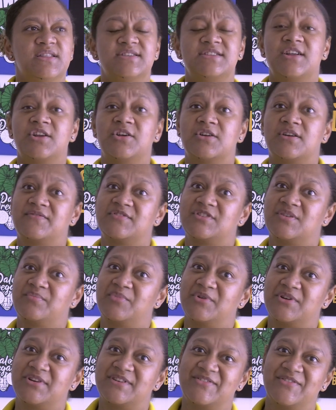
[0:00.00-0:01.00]
There's a lot of
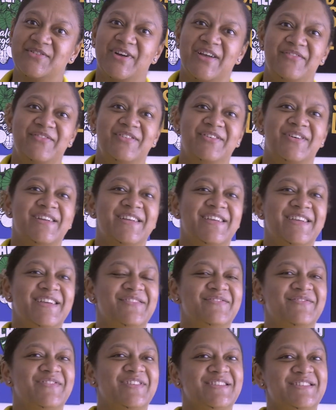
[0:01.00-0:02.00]
support for everyone
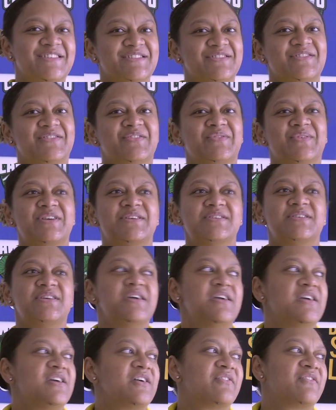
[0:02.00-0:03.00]
here in Fiji, so we're
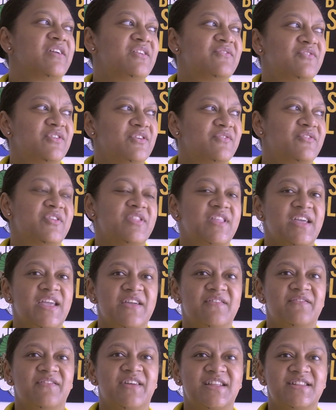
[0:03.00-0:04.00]
grateful for the
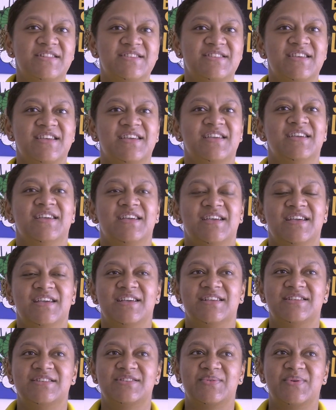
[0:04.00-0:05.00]
events
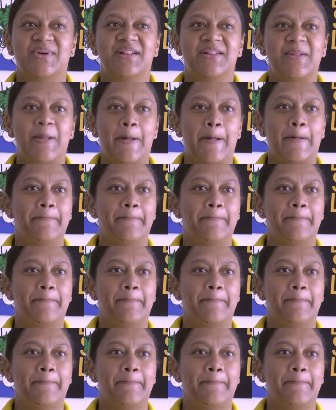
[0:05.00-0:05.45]
as well.